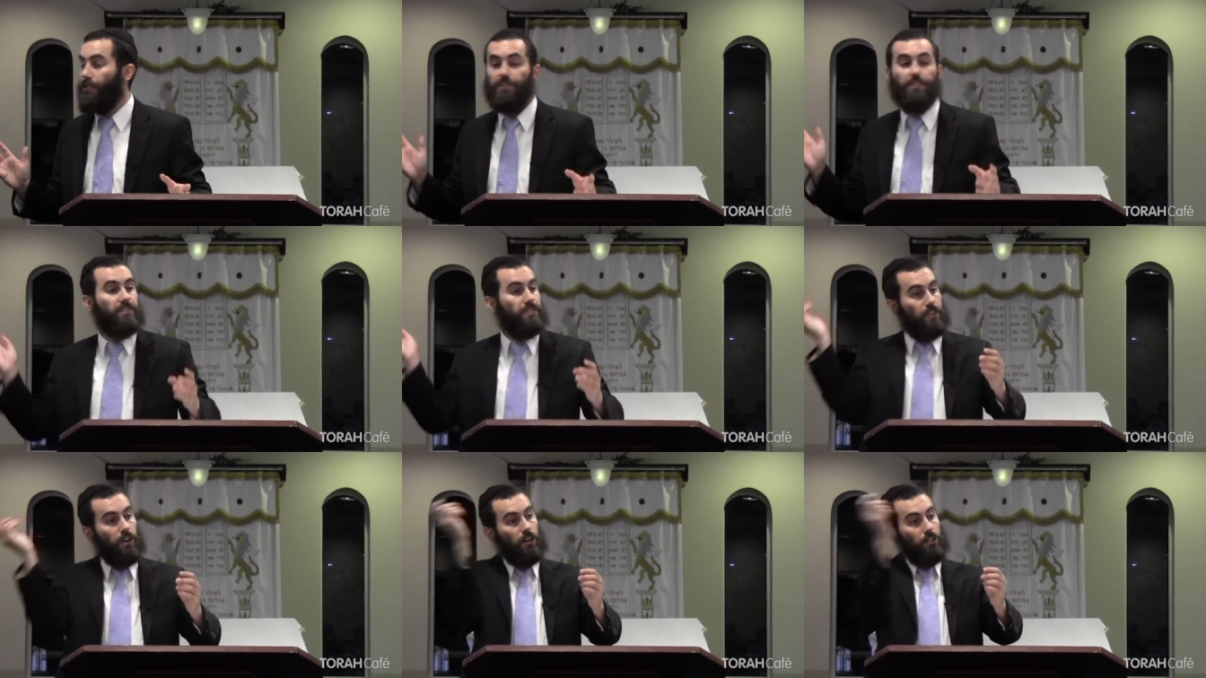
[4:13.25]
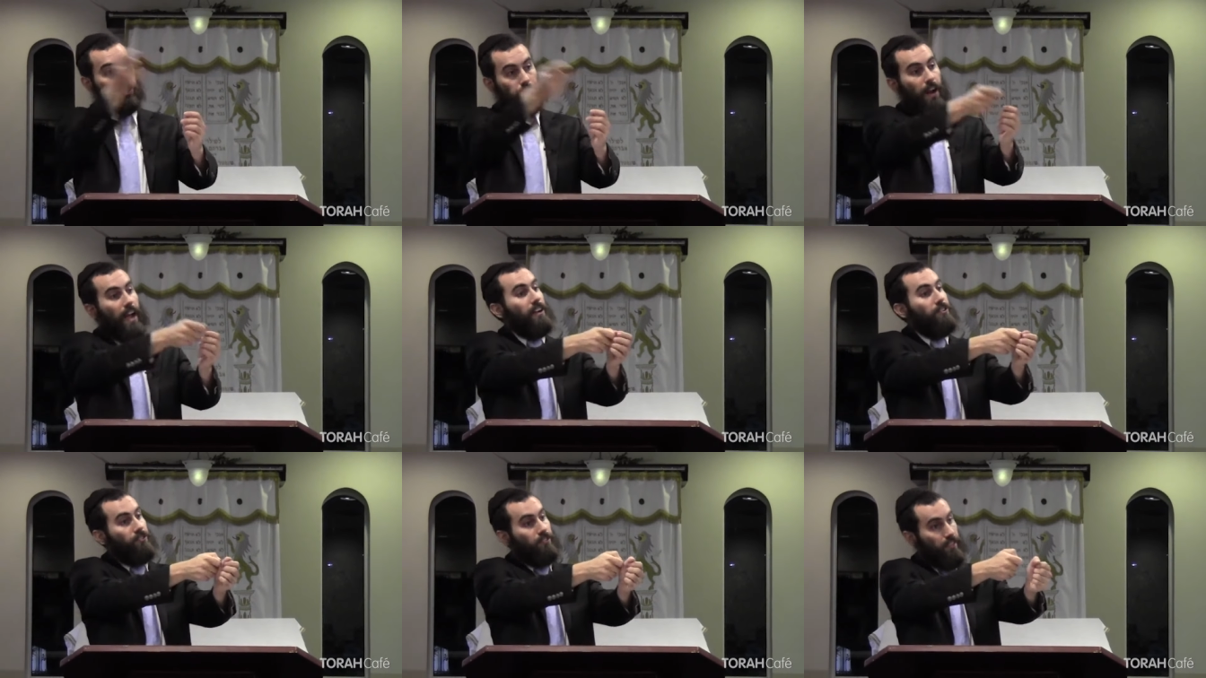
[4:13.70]
He sees the archer
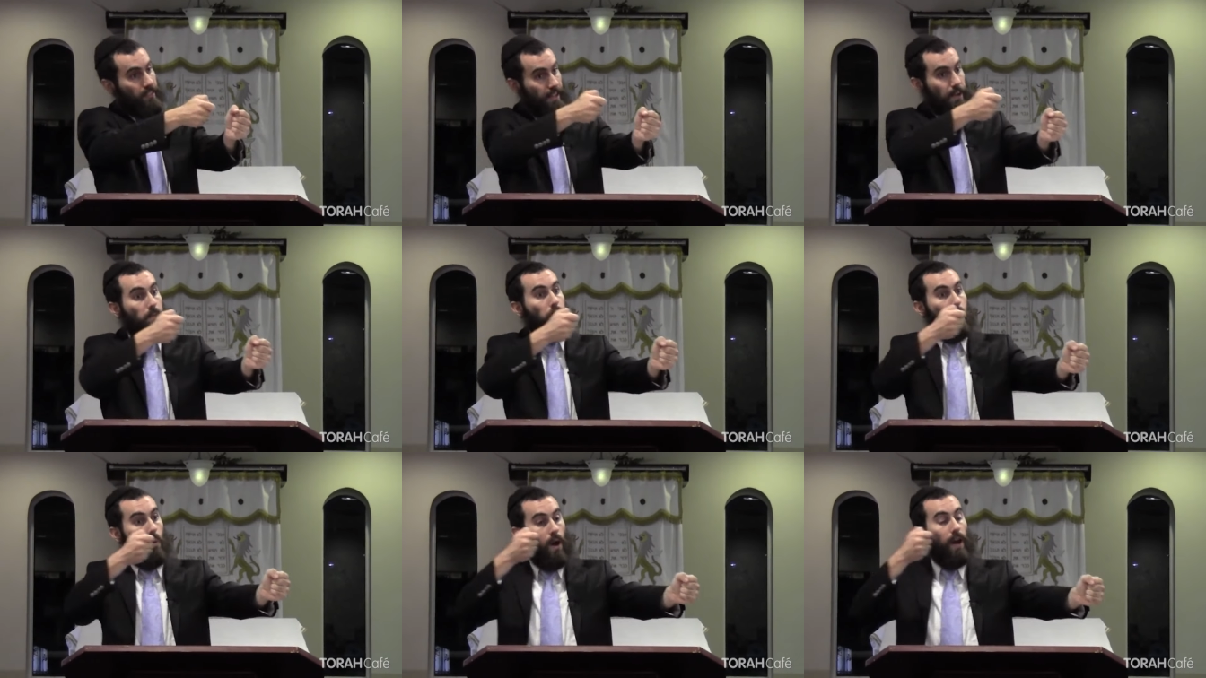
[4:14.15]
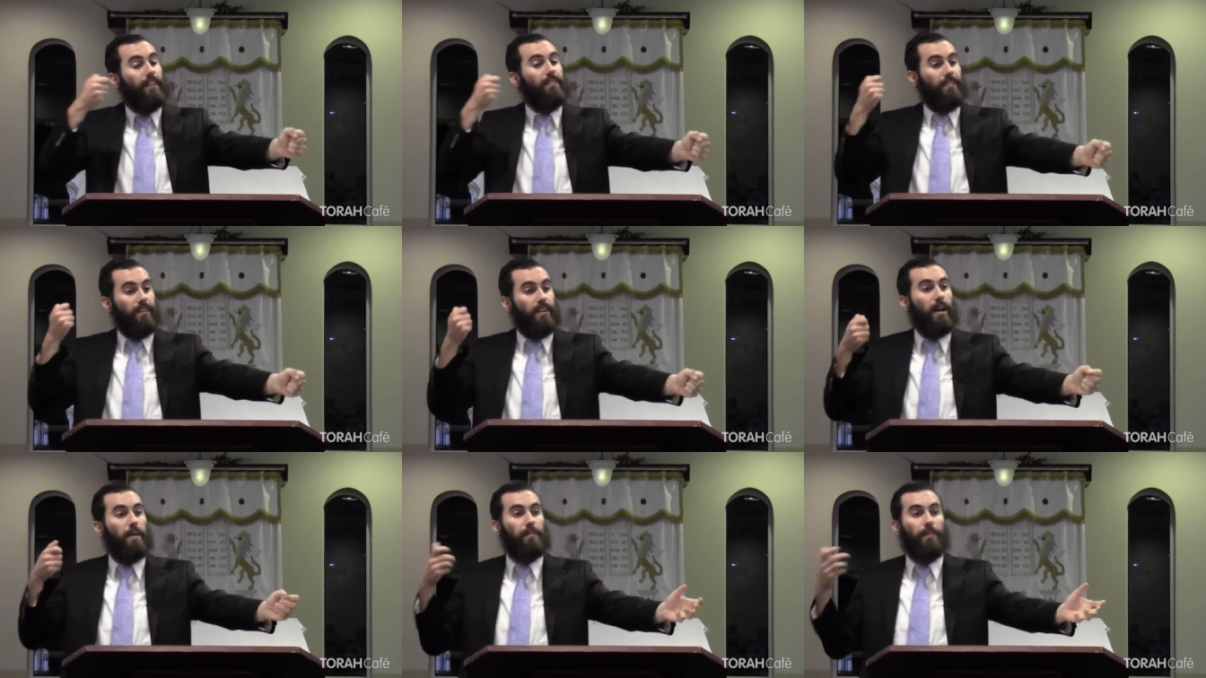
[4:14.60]
actually like
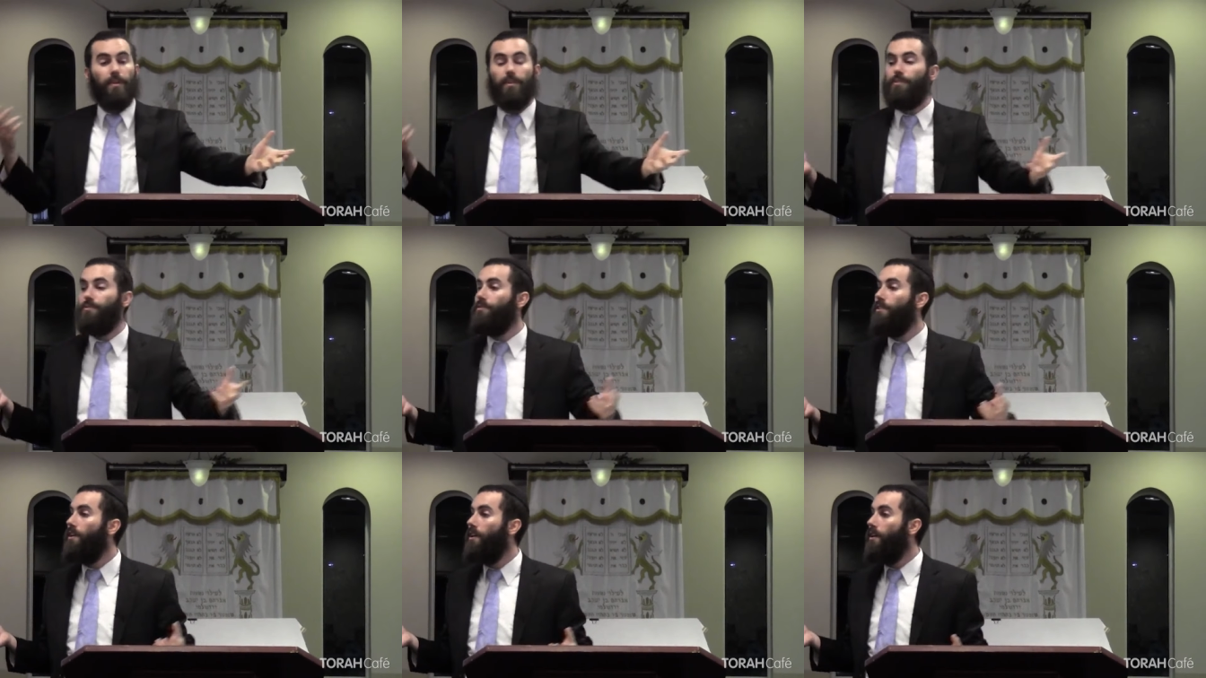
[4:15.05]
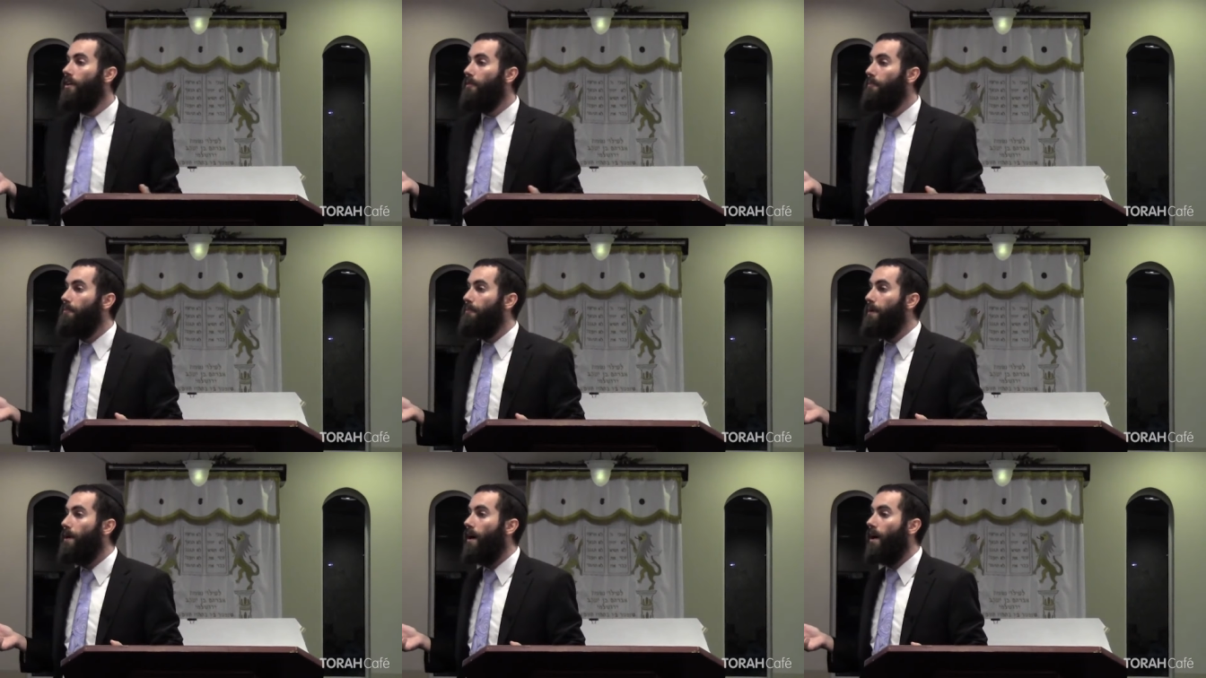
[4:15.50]
winding up his
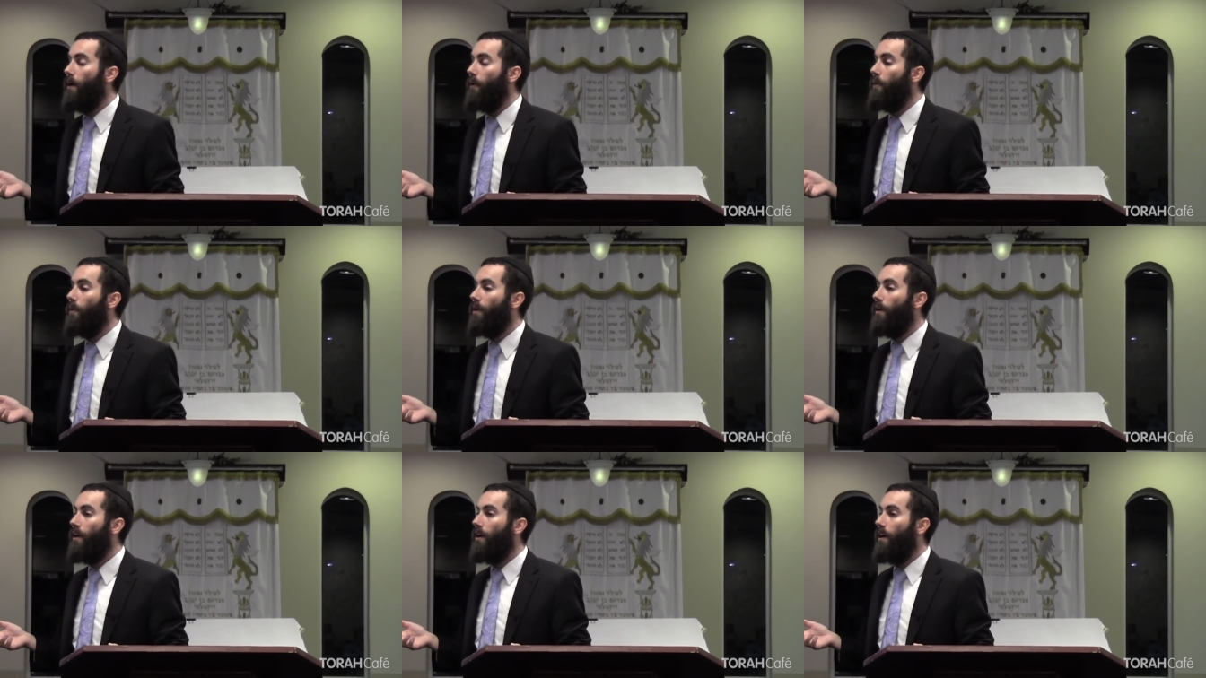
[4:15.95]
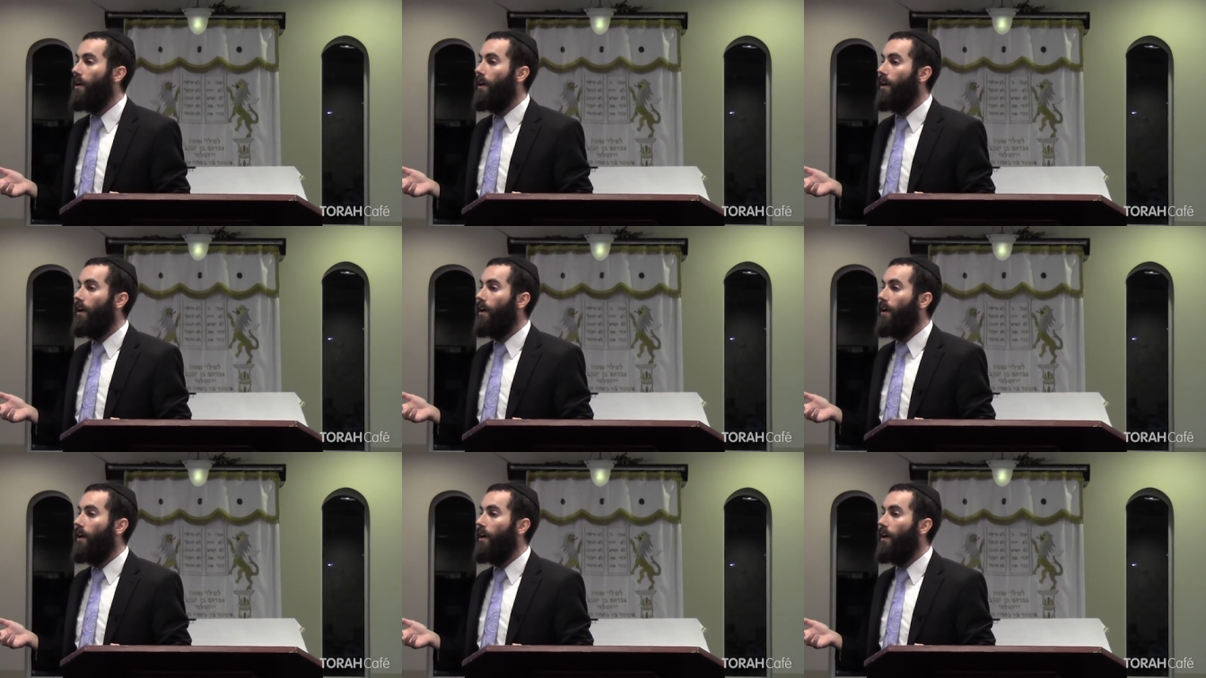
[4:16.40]
bow.